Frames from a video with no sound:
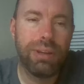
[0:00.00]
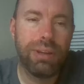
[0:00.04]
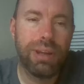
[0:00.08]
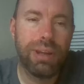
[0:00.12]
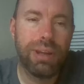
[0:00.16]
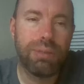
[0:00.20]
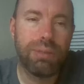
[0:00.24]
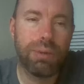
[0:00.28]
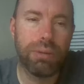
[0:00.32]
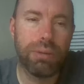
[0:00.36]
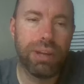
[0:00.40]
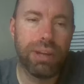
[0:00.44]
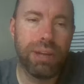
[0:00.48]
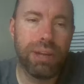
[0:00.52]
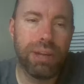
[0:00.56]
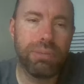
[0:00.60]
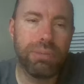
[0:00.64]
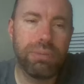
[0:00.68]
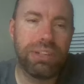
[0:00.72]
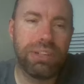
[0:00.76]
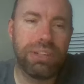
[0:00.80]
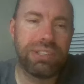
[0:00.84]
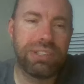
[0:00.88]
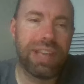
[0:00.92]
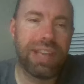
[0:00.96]
When we're done,
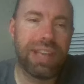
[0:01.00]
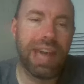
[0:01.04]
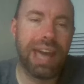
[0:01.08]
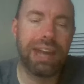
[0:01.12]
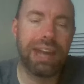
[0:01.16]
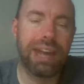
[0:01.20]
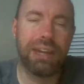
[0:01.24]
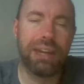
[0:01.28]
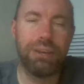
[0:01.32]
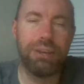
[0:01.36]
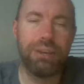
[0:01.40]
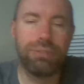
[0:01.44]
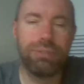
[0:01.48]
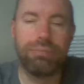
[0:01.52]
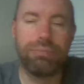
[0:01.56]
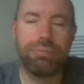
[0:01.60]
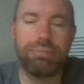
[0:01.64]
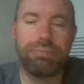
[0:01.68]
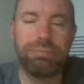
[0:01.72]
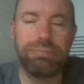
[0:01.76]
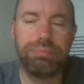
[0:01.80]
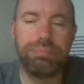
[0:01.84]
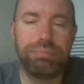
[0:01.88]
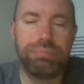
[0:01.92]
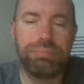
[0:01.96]
we just cat it out,
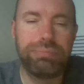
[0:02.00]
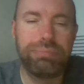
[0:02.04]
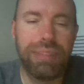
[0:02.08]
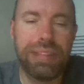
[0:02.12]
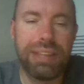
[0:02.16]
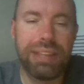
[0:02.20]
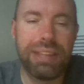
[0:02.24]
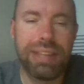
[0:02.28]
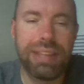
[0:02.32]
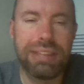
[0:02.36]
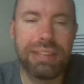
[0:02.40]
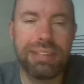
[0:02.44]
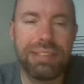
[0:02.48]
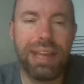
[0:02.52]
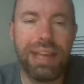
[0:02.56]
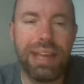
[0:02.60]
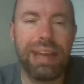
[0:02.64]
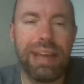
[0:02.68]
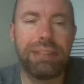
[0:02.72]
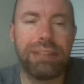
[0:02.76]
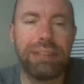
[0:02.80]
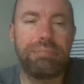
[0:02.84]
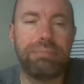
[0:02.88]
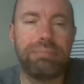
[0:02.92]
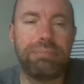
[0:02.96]
and that's
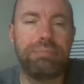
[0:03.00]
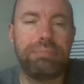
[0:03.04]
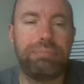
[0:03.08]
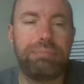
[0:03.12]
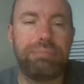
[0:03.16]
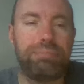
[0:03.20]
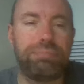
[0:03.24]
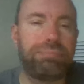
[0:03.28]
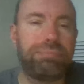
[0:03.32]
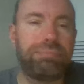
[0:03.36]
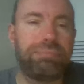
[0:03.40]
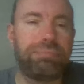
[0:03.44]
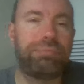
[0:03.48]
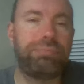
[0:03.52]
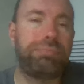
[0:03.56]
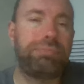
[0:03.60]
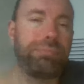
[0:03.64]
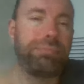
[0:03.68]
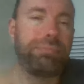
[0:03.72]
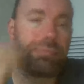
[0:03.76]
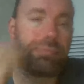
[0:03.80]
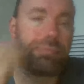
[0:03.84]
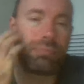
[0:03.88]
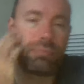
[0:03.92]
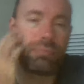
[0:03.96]
that.
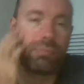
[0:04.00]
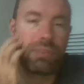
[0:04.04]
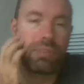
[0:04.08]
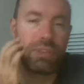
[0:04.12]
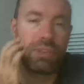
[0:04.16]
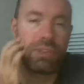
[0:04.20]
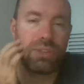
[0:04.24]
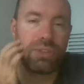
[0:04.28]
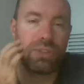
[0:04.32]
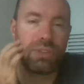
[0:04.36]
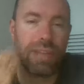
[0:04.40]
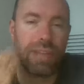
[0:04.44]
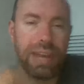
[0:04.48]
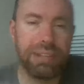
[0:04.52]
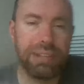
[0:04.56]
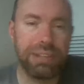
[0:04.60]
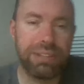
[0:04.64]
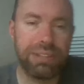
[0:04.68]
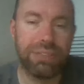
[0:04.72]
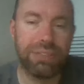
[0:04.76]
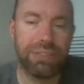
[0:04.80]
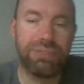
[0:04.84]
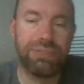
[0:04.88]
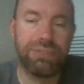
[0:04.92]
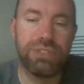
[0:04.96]
So that is
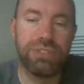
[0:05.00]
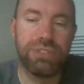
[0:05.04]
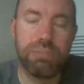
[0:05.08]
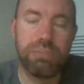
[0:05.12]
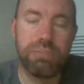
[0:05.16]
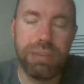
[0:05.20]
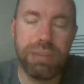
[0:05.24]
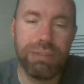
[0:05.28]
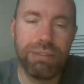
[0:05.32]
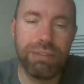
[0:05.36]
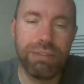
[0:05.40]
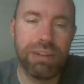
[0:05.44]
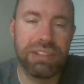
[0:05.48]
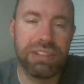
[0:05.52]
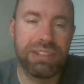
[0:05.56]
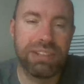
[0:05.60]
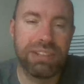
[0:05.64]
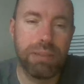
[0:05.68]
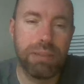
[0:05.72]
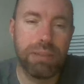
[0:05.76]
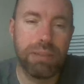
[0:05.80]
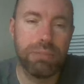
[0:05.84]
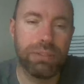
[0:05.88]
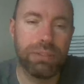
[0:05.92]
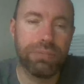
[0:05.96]
the Speedrun
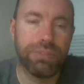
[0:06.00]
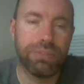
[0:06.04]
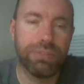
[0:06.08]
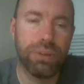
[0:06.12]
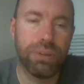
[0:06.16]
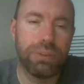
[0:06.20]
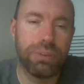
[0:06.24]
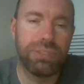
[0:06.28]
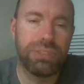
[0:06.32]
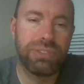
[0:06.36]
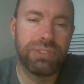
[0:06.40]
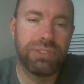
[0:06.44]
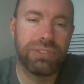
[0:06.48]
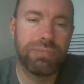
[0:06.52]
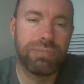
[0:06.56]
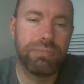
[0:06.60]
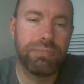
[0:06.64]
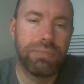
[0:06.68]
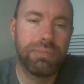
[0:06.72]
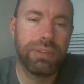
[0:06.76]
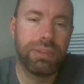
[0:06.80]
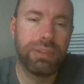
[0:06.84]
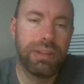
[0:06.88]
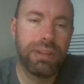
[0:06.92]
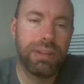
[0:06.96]
assembler, folks.
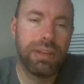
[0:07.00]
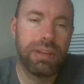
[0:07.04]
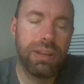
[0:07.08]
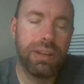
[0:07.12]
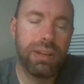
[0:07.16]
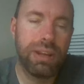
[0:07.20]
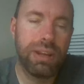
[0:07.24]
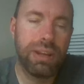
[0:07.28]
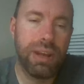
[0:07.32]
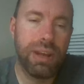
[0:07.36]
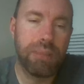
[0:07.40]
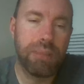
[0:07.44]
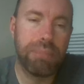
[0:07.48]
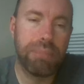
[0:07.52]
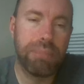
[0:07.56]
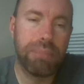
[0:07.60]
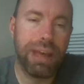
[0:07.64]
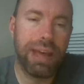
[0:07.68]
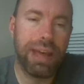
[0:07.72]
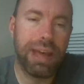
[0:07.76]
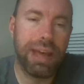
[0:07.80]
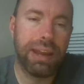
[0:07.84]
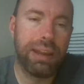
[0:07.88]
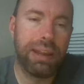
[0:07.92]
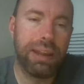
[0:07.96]
Not
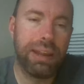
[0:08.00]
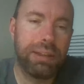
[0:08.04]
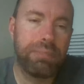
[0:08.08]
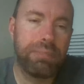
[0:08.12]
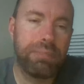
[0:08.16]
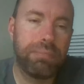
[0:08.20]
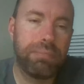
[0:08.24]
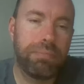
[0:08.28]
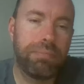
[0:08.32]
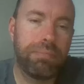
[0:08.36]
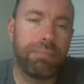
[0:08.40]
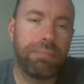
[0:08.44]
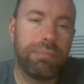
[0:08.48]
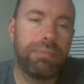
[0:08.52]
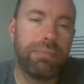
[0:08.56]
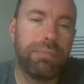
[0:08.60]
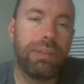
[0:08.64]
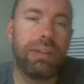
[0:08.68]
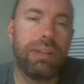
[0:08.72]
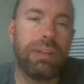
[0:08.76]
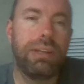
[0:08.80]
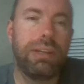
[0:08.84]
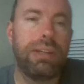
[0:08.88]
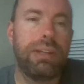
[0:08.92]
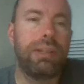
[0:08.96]
bad, eh?
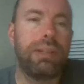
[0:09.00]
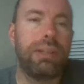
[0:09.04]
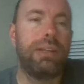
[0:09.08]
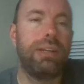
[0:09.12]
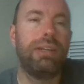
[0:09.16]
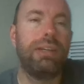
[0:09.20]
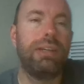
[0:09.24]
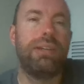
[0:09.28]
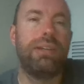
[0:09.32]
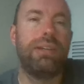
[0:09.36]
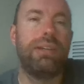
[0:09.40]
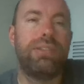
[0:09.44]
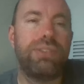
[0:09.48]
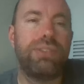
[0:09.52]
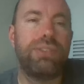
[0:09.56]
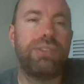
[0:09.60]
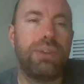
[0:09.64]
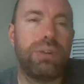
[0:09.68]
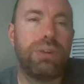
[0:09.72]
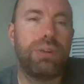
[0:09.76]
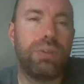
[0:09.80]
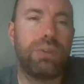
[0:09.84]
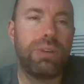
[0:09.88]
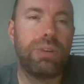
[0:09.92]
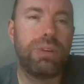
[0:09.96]

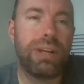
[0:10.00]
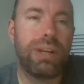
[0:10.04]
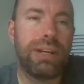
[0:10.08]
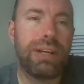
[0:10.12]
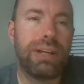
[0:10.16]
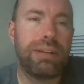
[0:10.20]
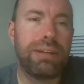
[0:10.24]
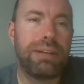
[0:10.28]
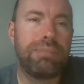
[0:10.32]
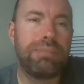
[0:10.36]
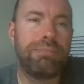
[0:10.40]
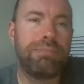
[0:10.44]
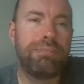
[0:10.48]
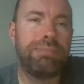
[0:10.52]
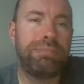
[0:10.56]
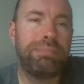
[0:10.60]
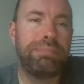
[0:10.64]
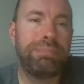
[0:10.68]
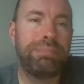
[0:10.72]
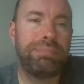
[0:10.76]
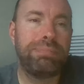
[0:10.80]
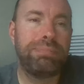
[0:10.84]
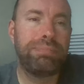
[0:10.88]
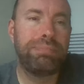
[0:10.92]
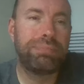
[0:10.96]
So,
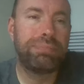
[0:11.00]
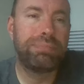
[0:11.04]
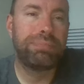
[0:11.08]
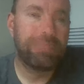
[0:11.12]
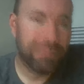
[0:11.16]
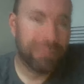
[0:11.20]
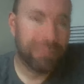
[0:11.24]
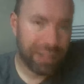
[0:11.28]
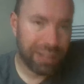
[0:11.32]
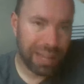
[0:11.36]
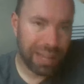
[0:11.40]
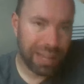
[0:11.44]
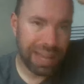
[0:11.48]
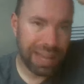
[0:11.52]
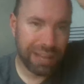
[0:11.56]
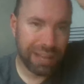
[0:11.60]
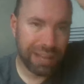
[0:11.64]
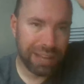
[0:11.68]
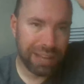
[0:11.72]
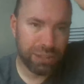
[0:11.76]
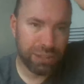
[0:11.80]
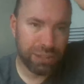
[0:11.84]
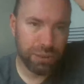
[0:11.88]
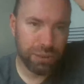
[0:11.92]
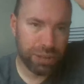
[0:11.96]
yeah, I've
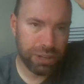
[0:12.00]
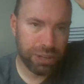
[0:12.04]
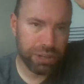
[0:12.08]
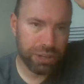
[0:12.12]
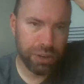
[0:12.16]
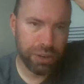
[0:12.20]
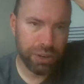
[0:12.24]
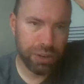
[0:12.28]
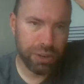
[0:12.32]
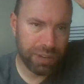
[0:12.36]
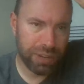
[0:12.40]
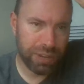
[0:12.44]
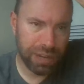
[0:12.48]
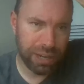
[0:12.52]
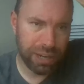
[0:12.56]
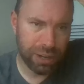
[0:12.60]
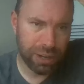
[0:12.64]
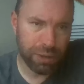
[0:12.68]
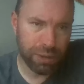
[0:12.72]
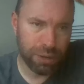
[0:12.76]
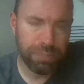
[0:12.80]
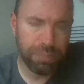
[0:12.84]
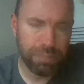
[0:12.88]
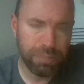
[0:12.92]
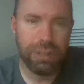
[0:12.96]
shown you a new
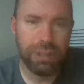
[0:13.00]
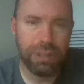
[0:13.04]
video.